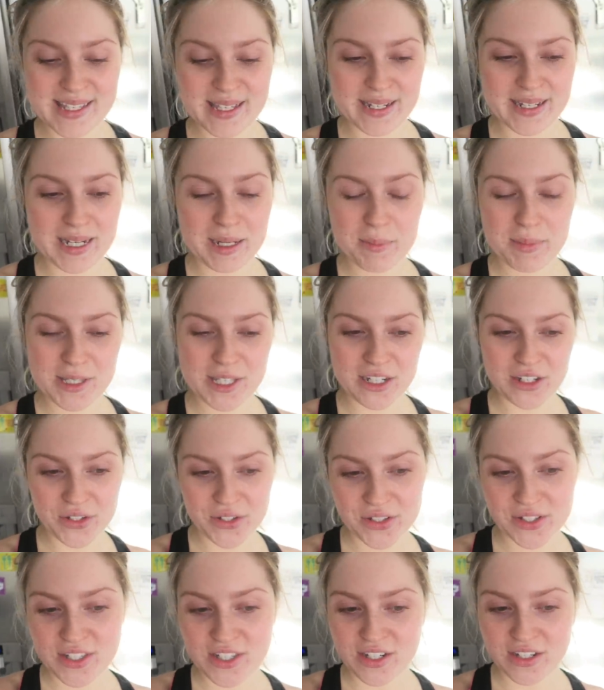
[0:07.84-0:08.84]
sleep,
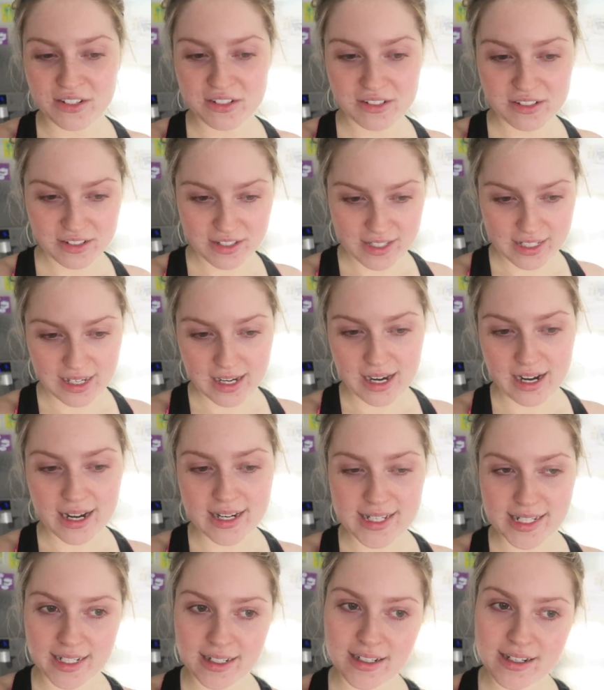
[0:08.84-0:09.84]
snooze, snooze and
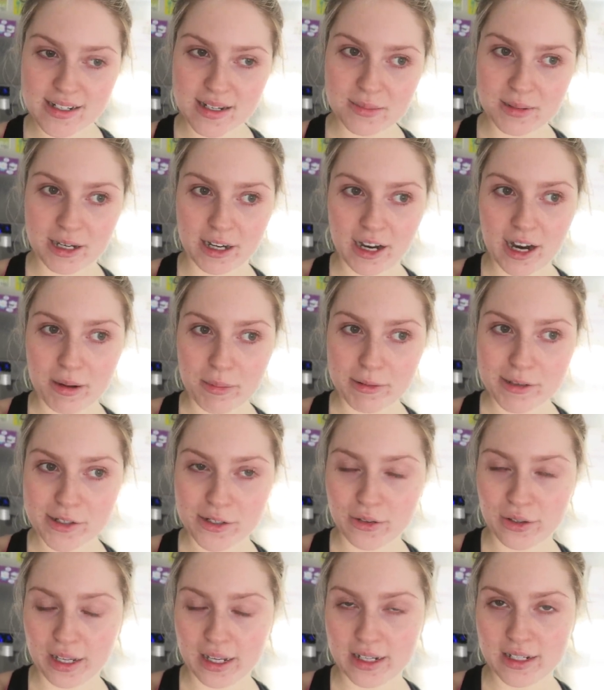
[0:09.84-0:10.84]
I didn't end up getting up
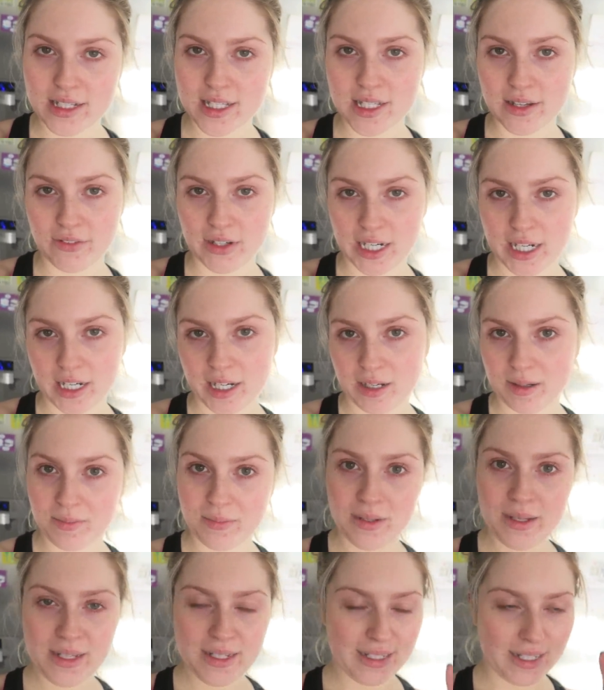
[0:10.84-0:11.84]
until like
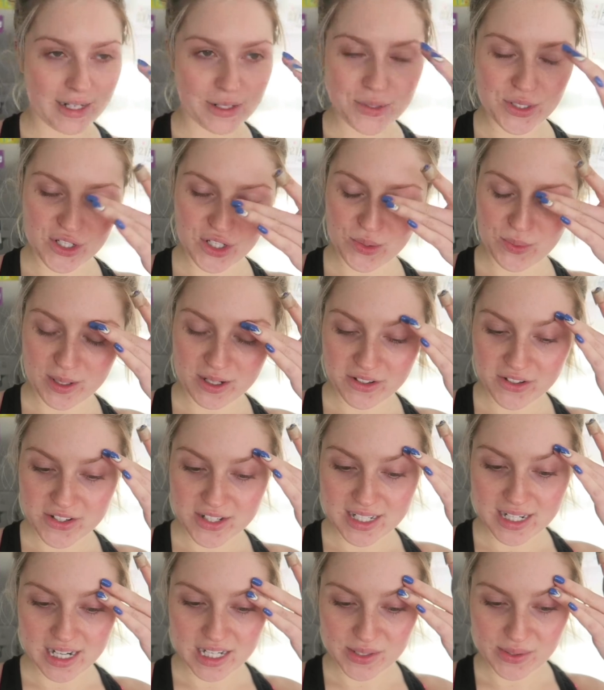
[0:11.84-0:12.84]
7am. Like it was just one of
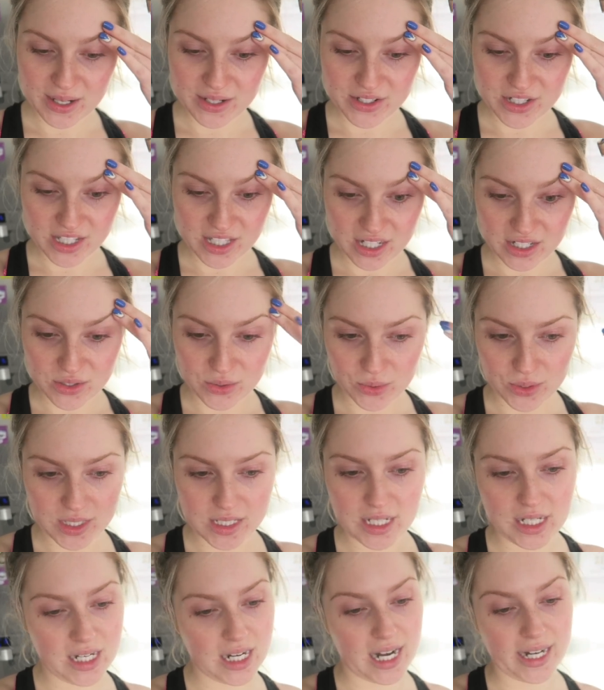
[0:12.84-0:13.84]
those days where I was just
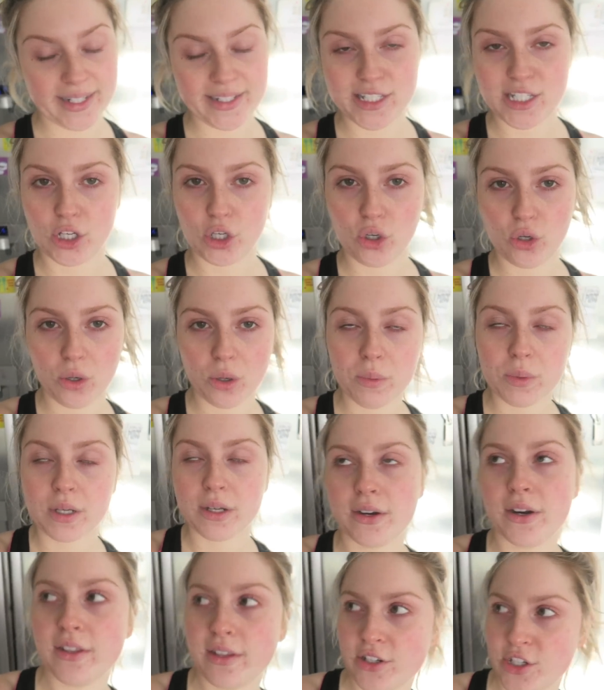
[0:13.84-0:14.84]
exhausted and I did not want
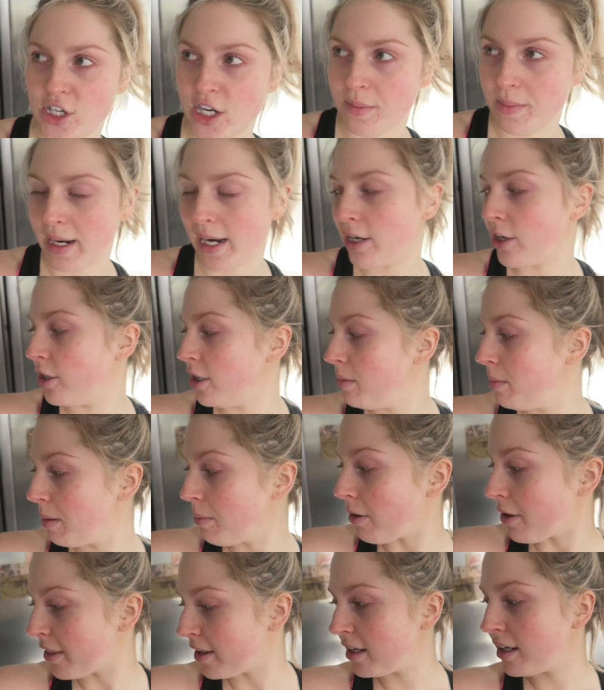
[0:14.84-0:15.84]
to go to the gym and I couldn't be
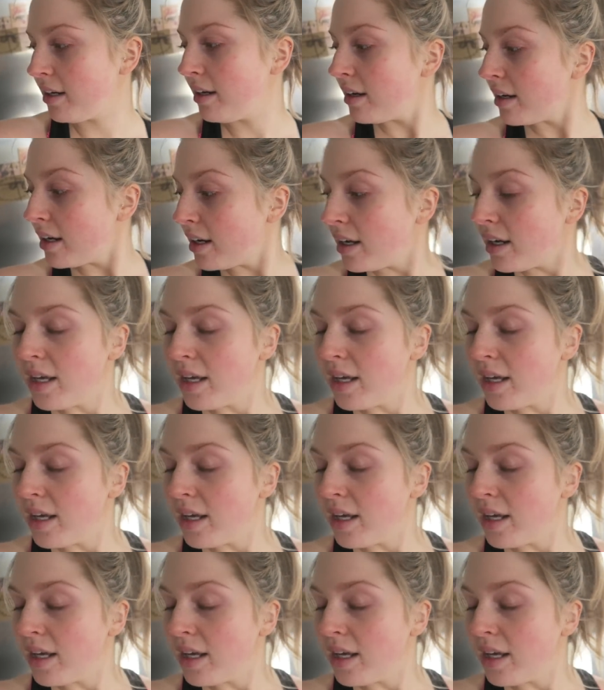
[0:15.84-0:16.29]
bothered.